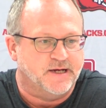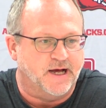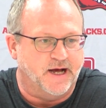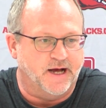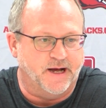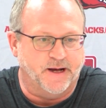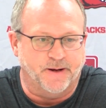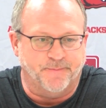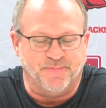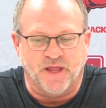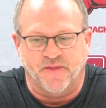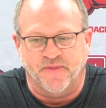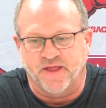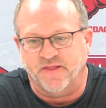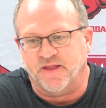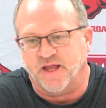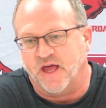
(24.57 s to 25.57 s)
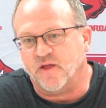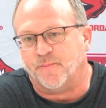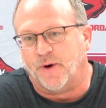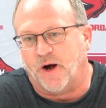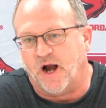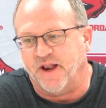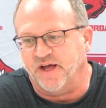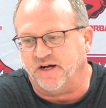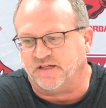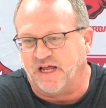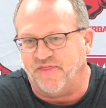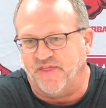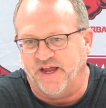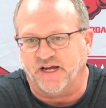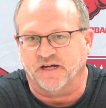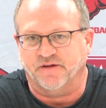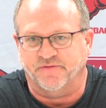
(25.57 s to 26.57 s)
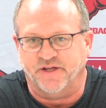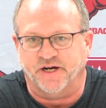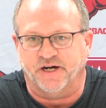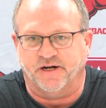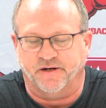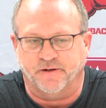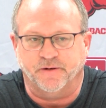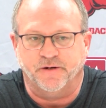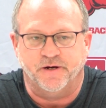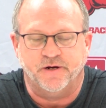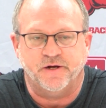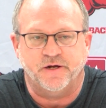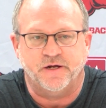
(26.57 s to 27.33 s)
And then the other product, I think, of their